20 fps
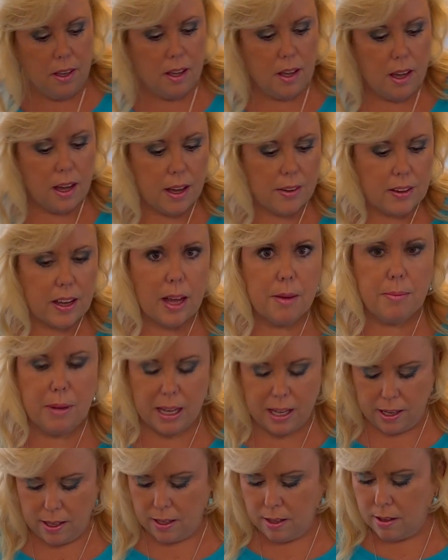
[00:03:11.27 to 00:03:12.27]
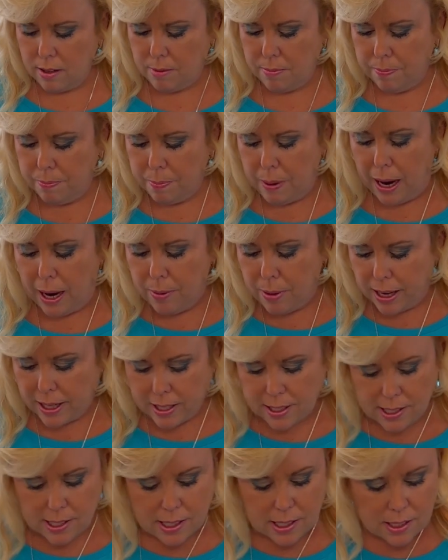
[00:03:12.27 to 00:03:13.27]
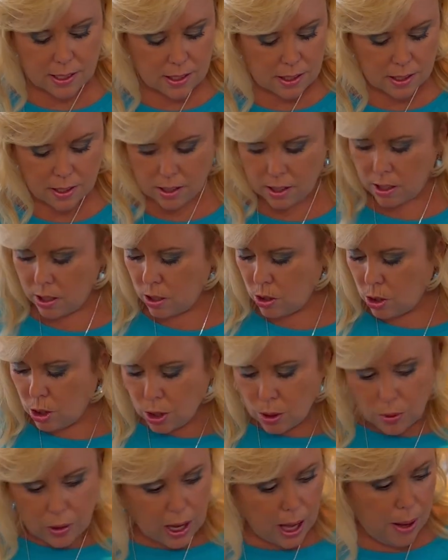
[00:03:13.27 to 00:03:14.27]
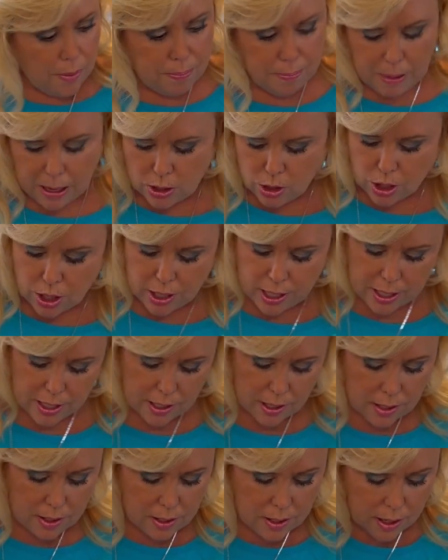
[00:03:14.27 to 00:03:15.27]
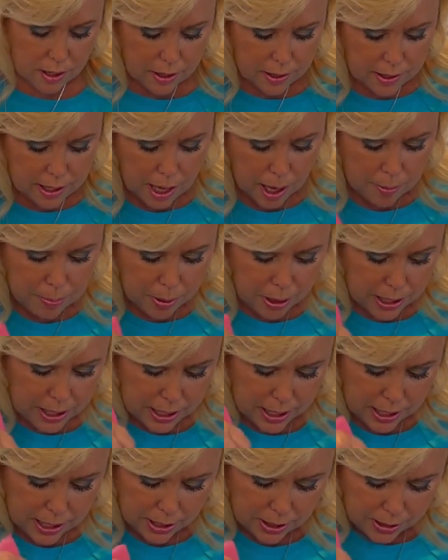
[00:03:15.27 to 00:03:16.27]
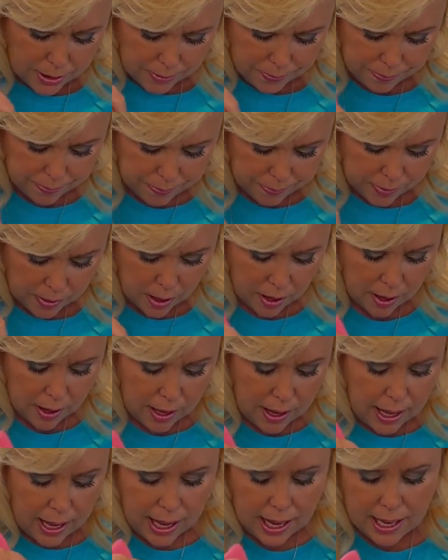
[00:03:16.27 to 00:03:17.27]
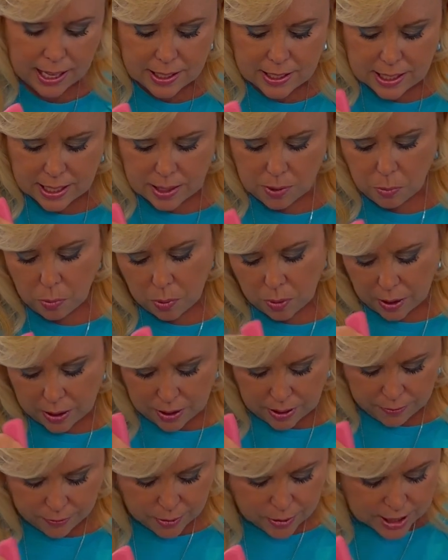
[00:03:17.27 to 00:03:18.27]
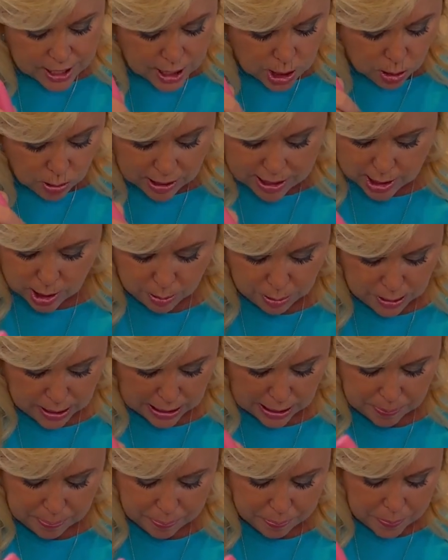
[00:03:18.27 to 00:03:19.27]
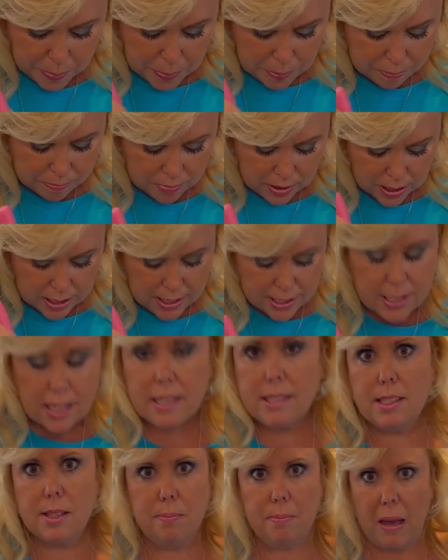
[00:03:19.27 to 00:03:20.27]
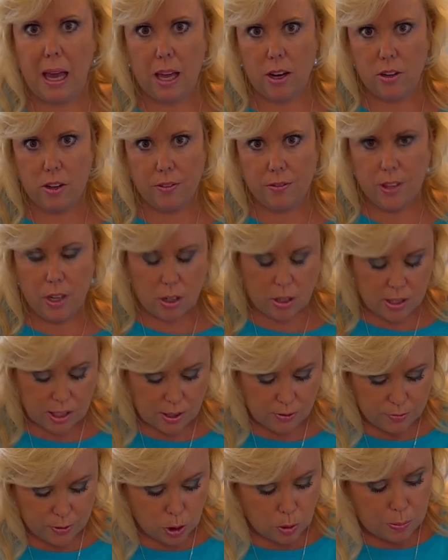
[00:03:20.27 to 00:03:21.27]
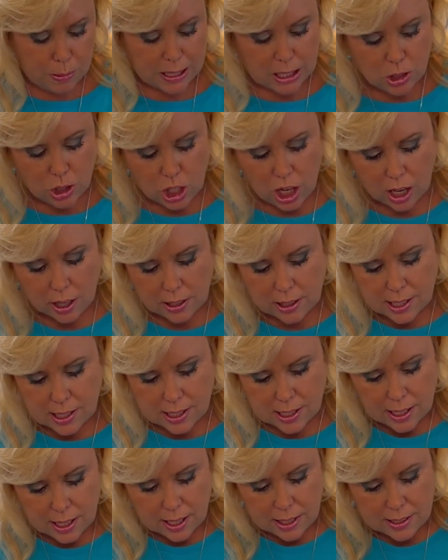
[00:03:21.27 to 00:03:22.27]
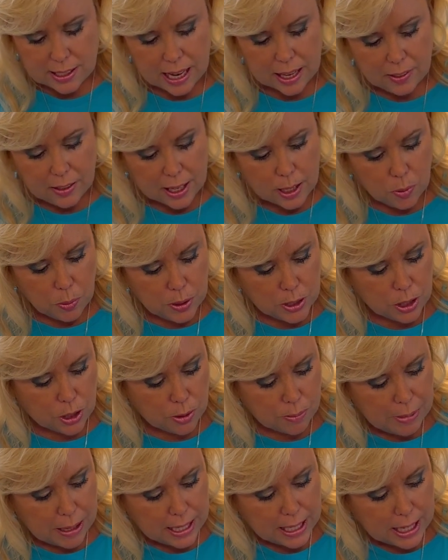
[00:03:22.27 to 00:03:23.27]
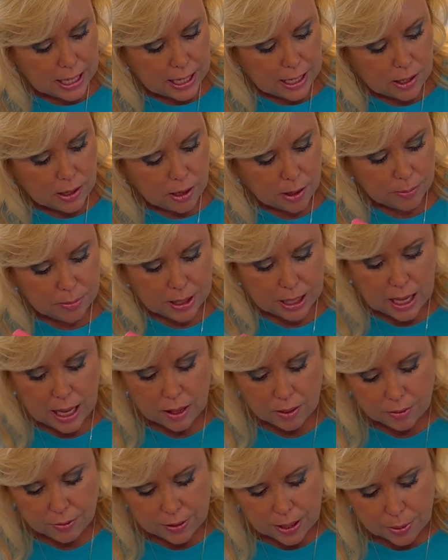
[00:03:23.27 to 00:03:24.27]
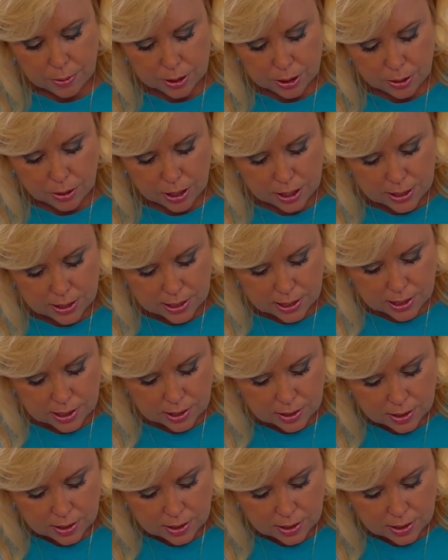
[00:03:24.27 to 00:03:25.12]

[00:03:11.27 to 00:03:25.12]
I've got my Pyrex 2-cup measuring cup right here. And for this recipe, it doesn't matter if there's a few big chunks, not like when you're making the cauliflower crusts.